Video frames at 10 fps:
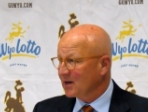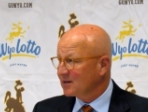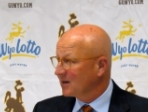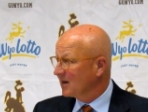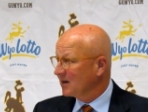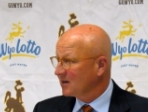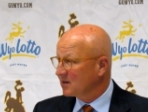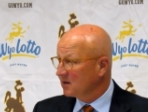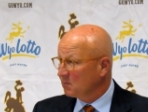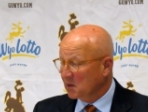that today in a
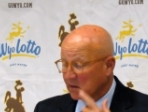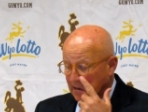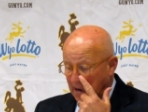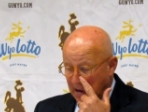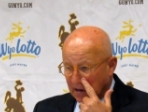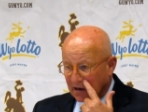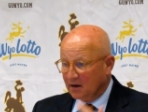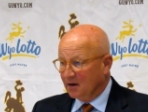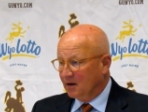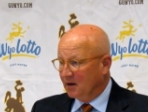team meeting.
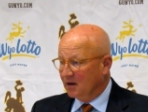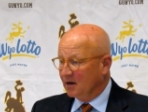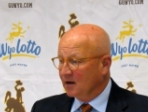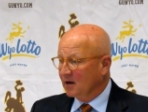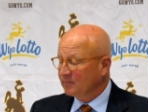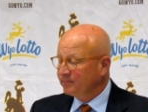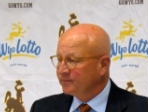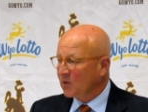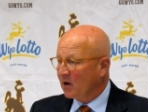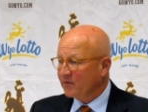And
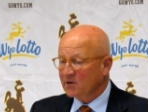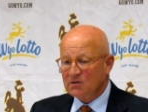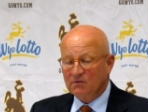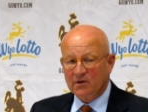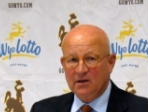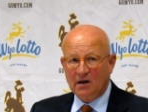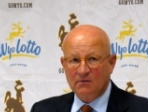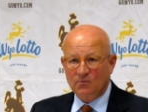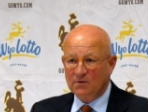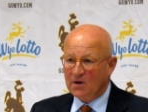then offensively,
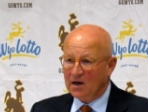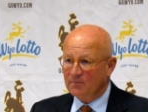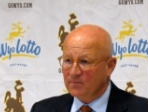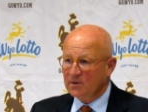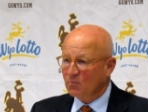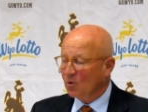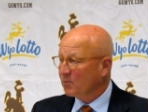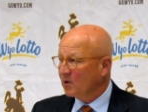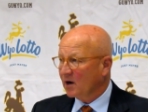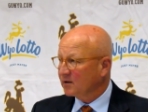we've got to be more
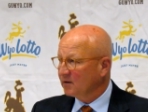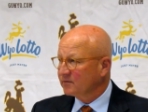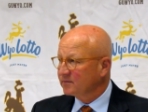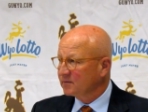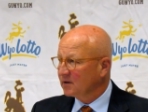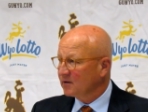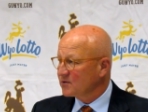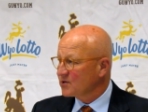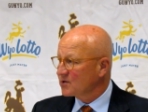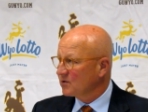productive.
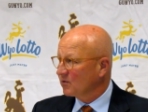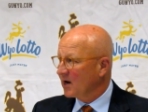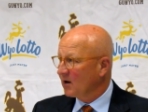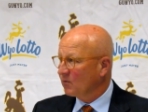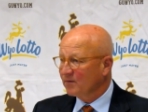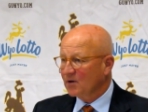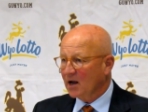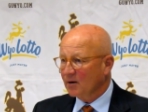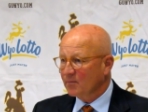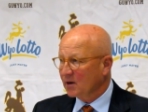There's just no doubt. We've
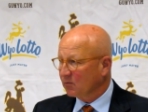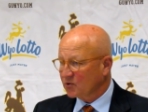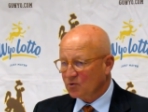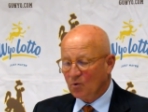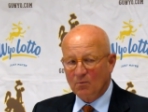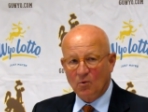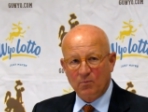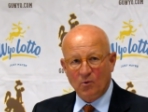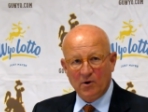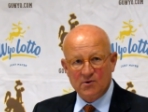got to be able to score more
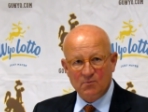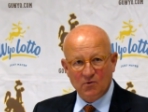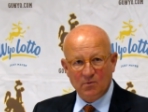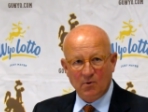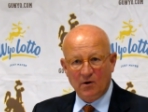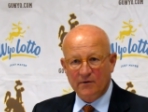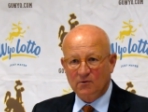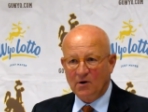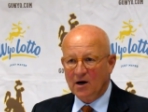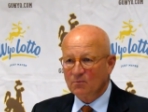points, move the ball on the
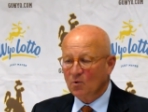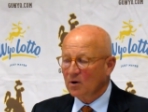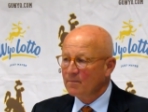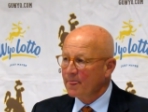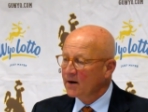ground more.